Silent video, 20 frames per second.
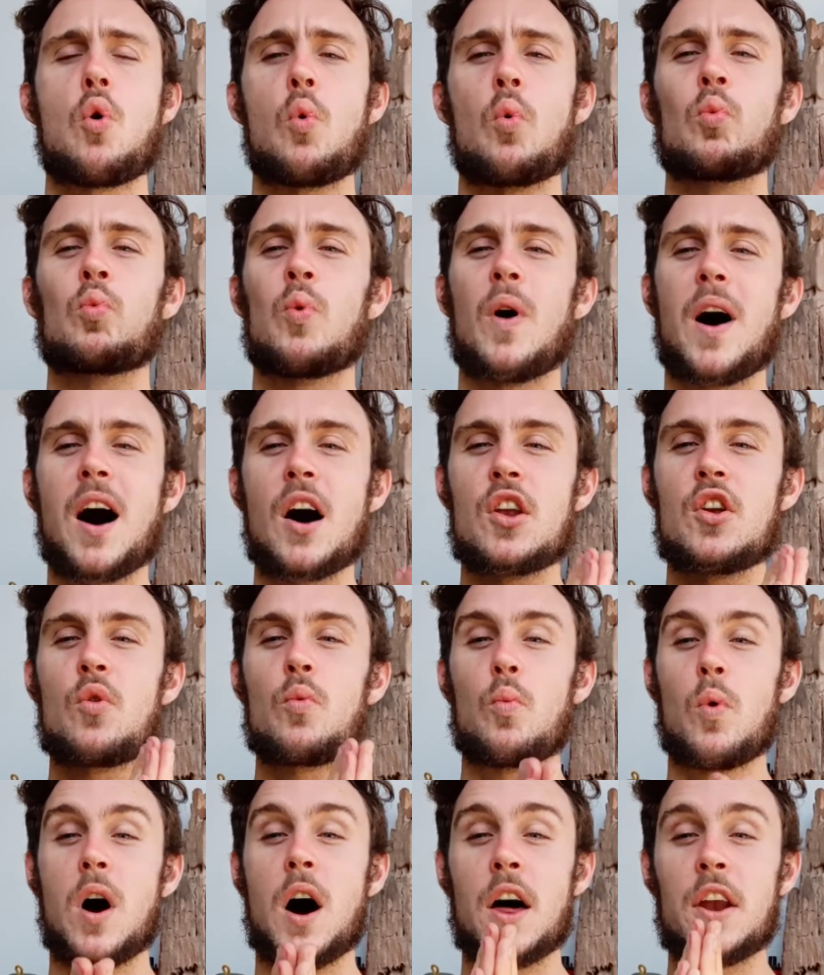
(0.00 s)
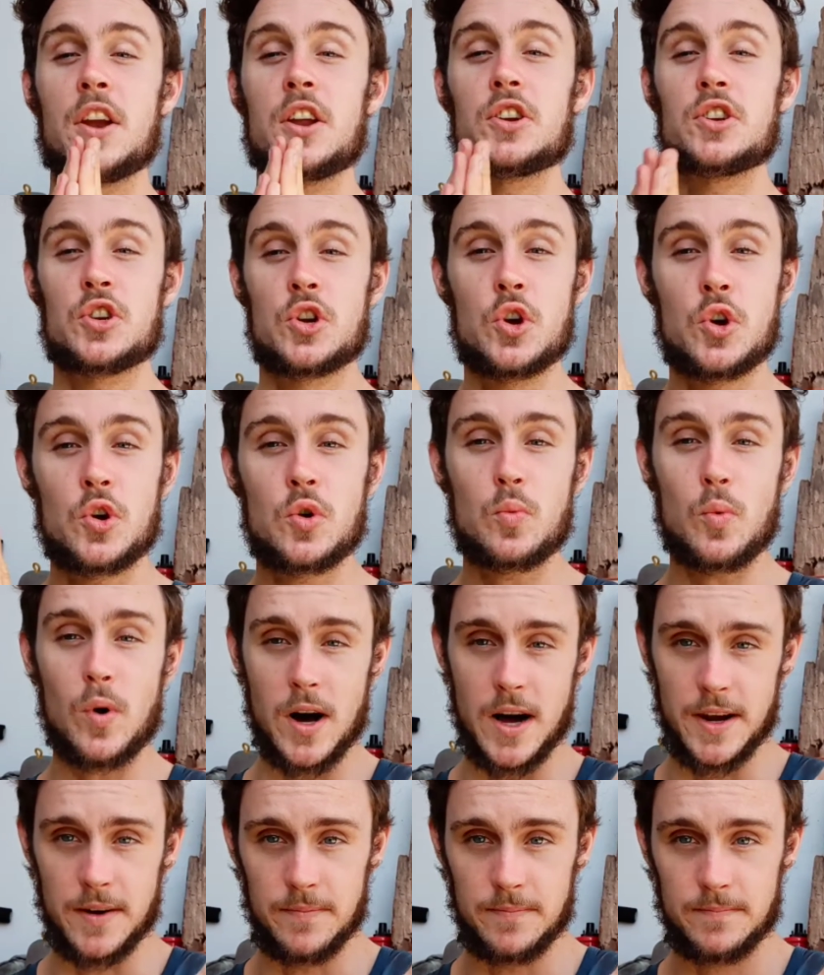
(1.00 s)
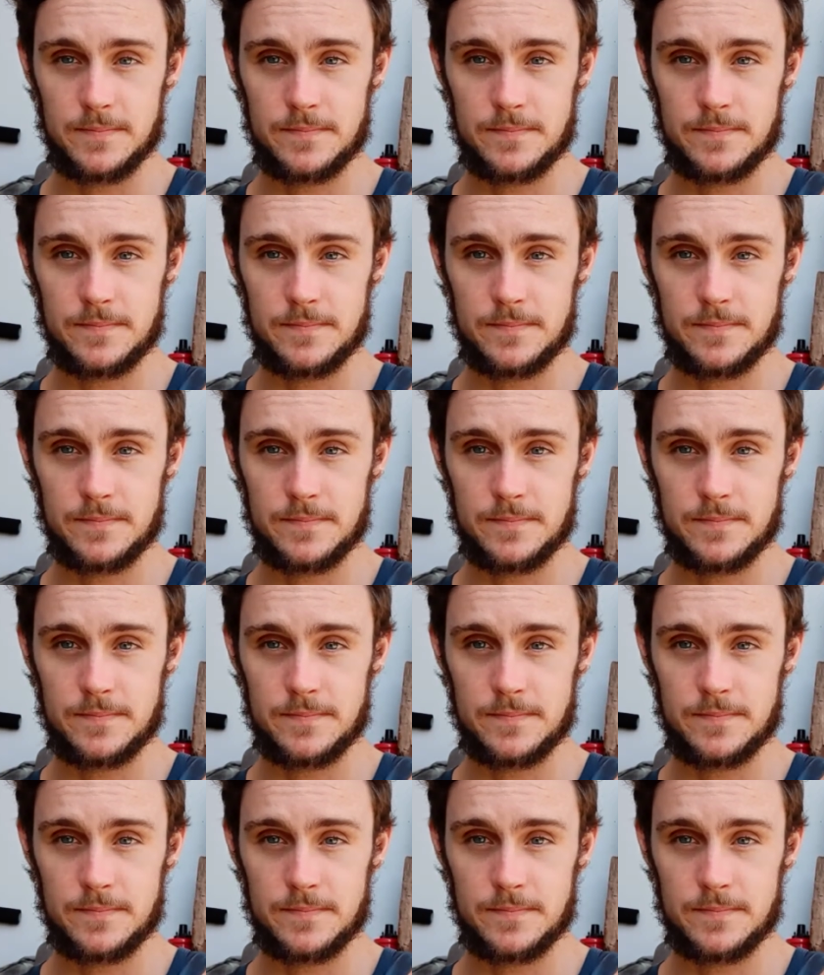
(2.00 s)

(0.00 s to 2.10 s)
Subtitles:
1-1-2-1.